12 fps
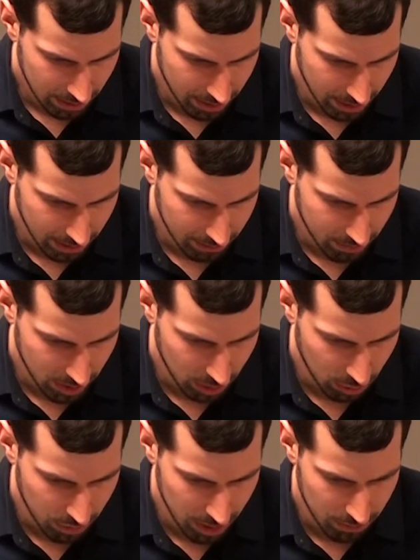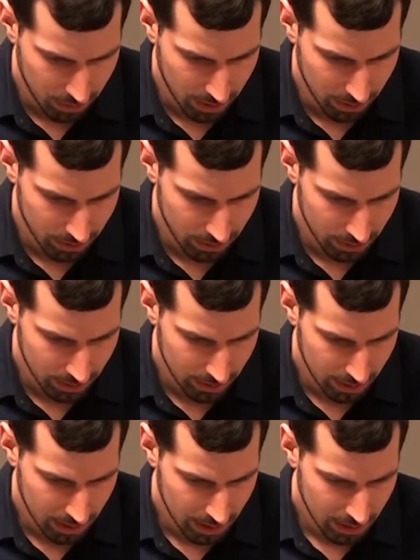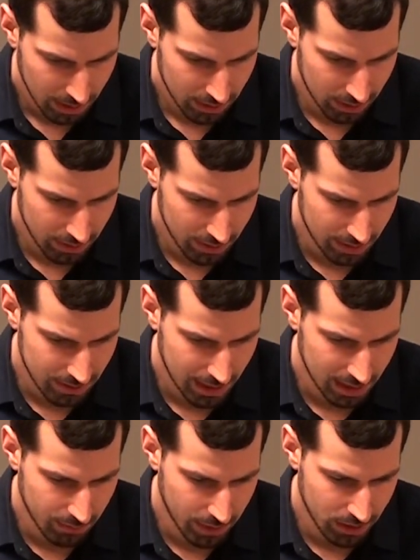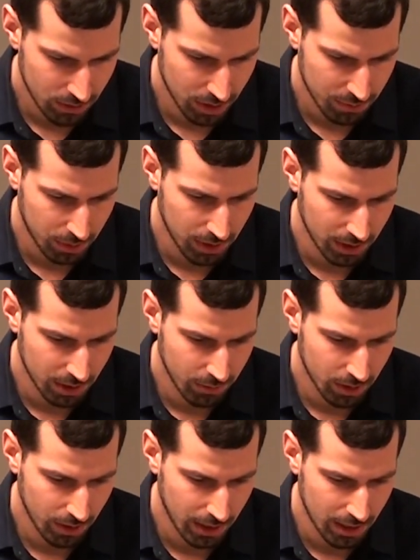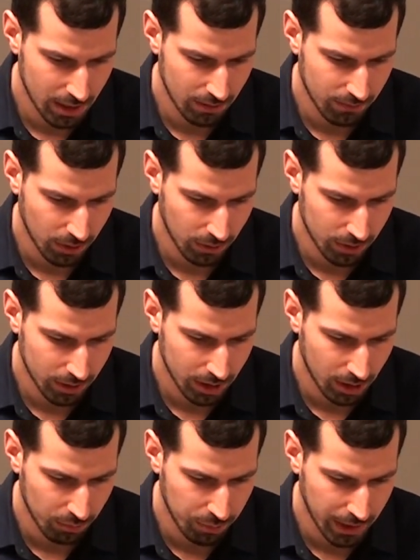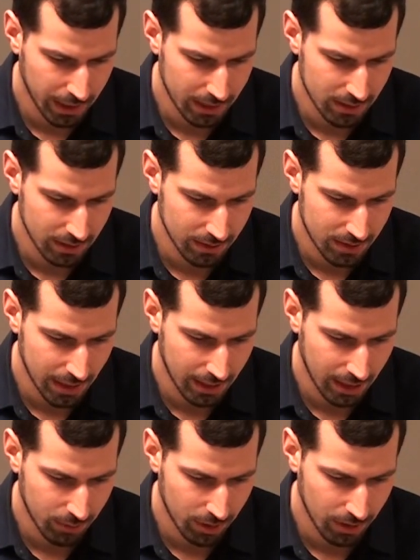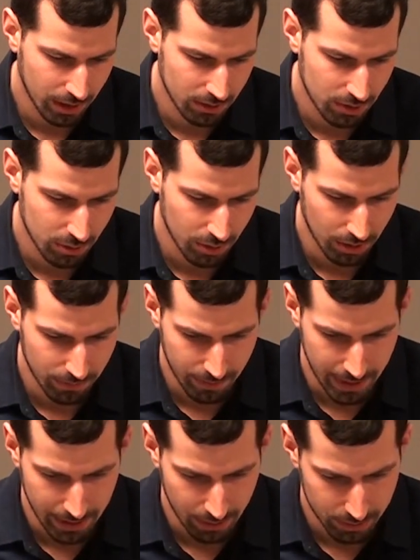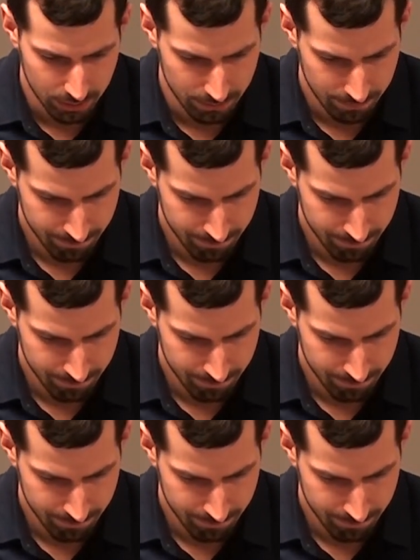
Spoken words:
Okay, I'm going to open up those. So this is inside the Matrix plugin. We created a folder called page, and inside of that we created two other files.